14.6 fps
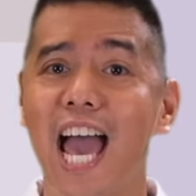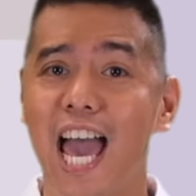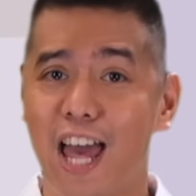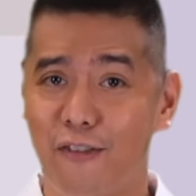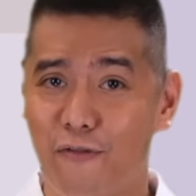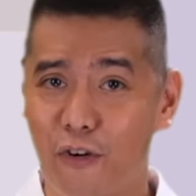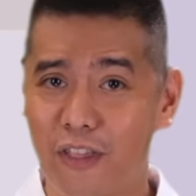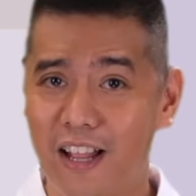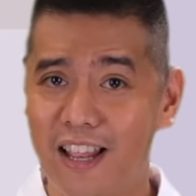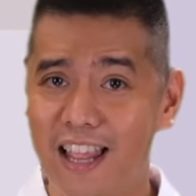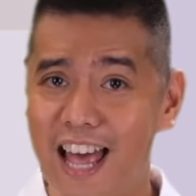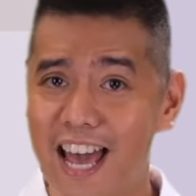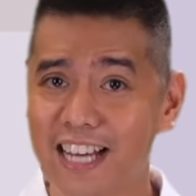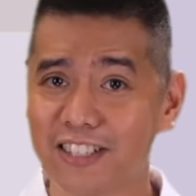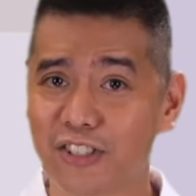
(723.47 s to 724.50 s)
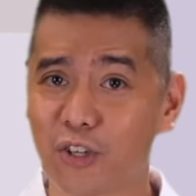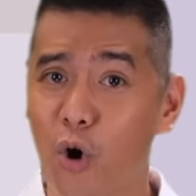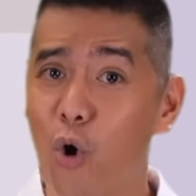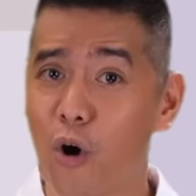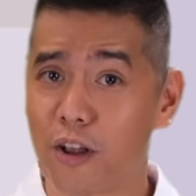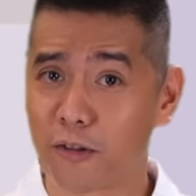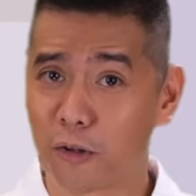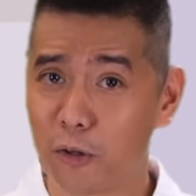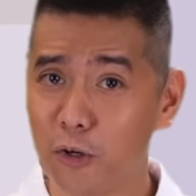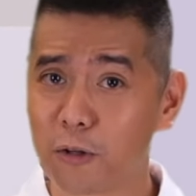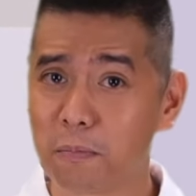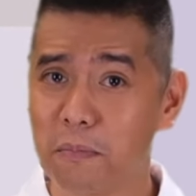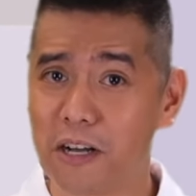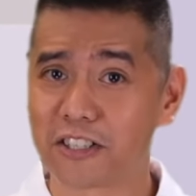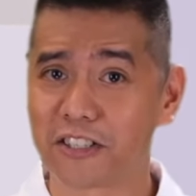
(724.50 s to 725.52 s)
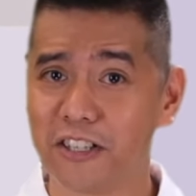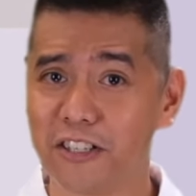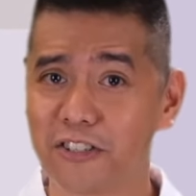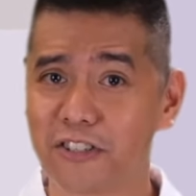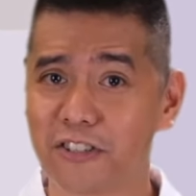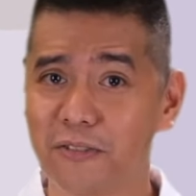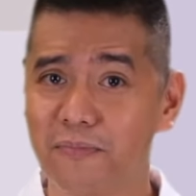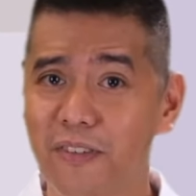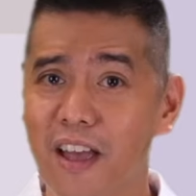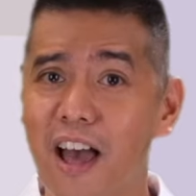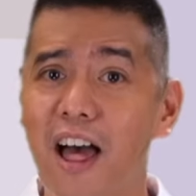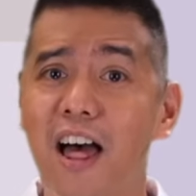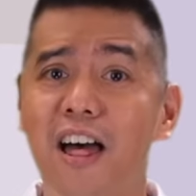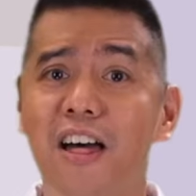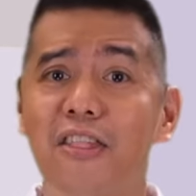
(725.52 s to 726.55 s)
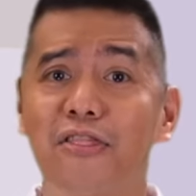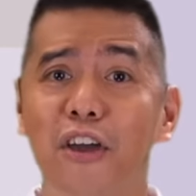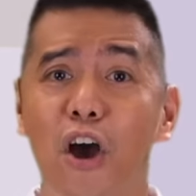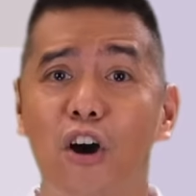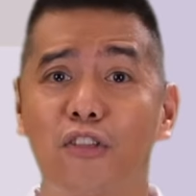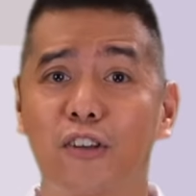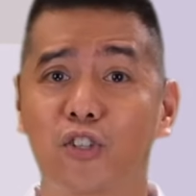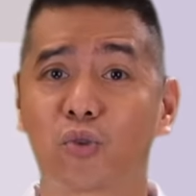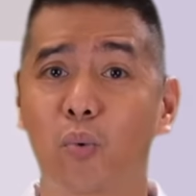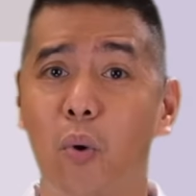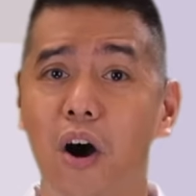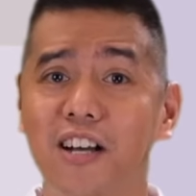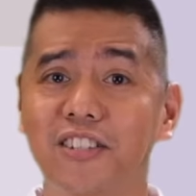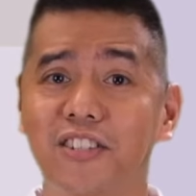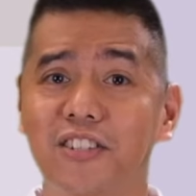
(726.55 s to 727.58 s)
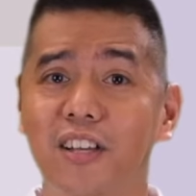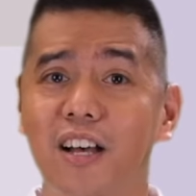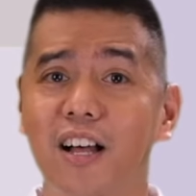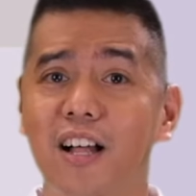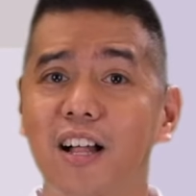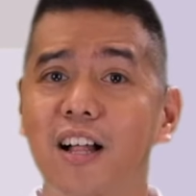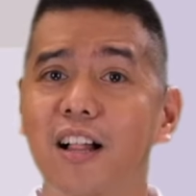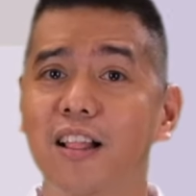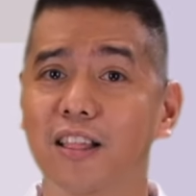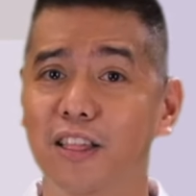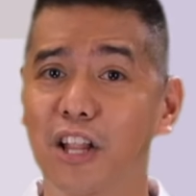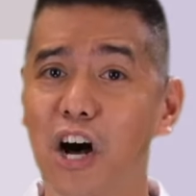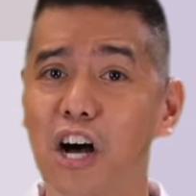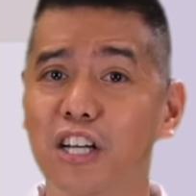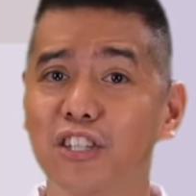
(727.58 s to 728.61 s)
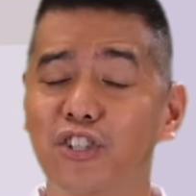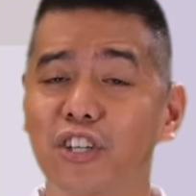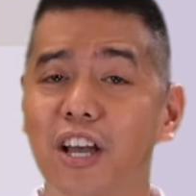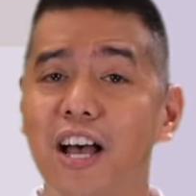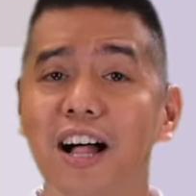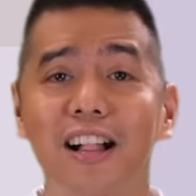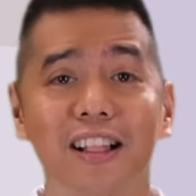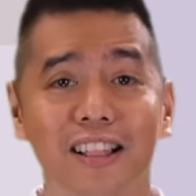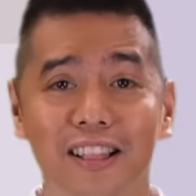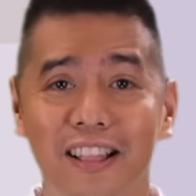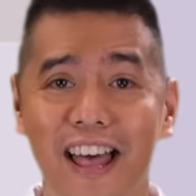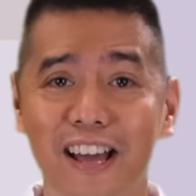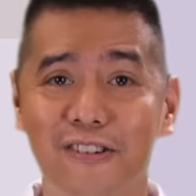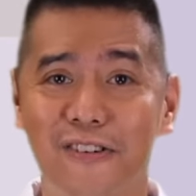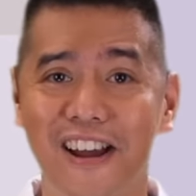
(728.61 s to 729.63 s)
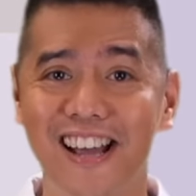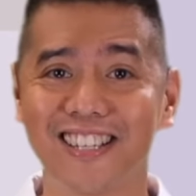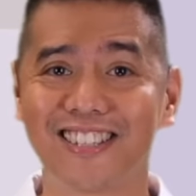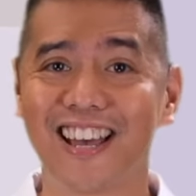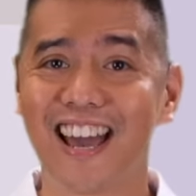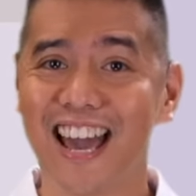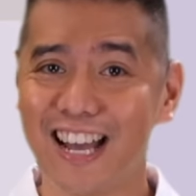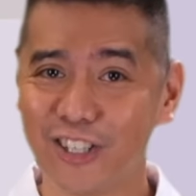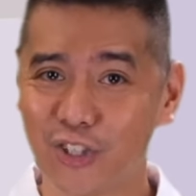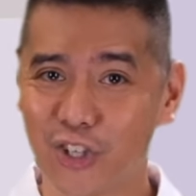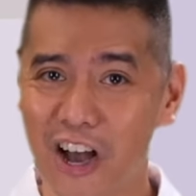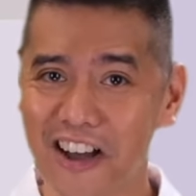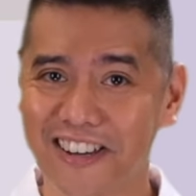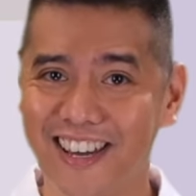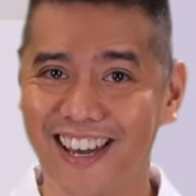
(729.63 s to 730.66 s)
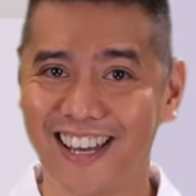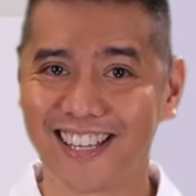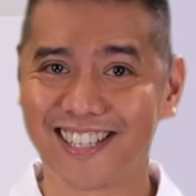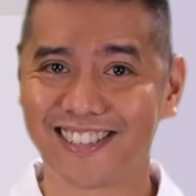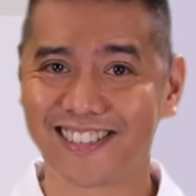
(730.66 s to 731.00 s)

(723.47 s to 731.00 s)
And for the legs or glute muscles, they are the squats, lunge, leg raise, and jogging.